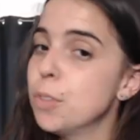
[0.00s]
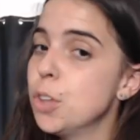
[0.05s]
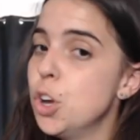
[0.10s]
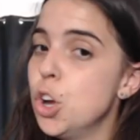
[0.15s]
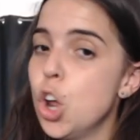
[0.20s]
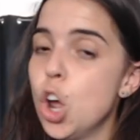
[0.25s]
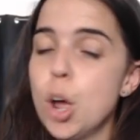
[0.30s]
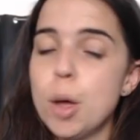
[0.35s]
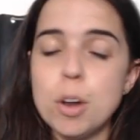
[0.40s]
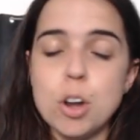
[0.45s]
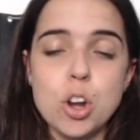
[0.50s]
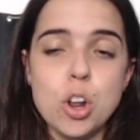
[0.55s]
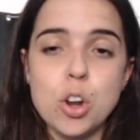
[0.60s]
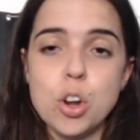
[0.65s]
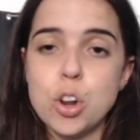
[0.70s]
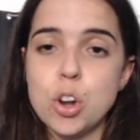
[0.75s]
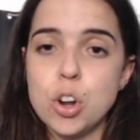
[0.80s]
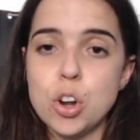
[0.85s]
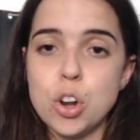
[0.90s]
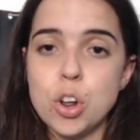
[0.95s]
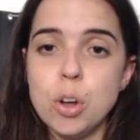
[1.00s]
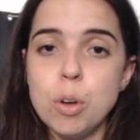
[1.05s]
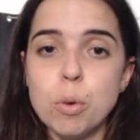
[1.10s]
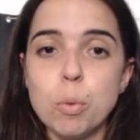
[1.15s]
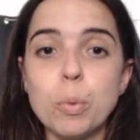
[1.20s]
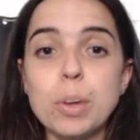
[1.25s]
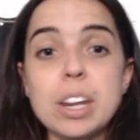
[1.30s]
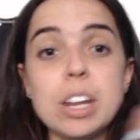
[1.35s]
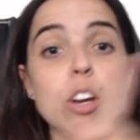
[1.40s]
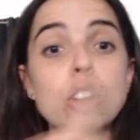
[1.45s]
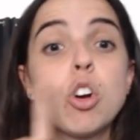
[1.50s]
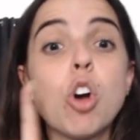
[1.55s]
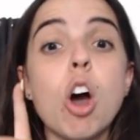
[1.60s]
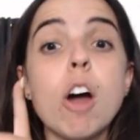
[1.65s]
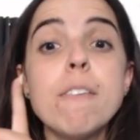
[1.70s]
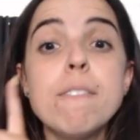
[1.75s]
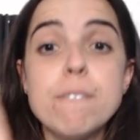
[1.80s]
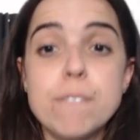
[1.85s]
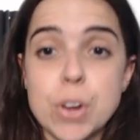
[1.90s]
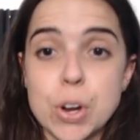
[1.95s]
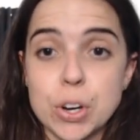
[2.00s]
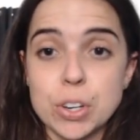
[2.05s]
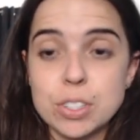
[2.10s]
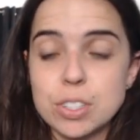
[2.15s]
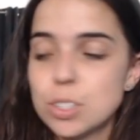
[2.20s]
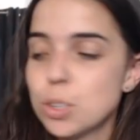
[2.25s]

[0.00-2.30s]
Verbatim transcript: no, no, no, no, no, we need to convert.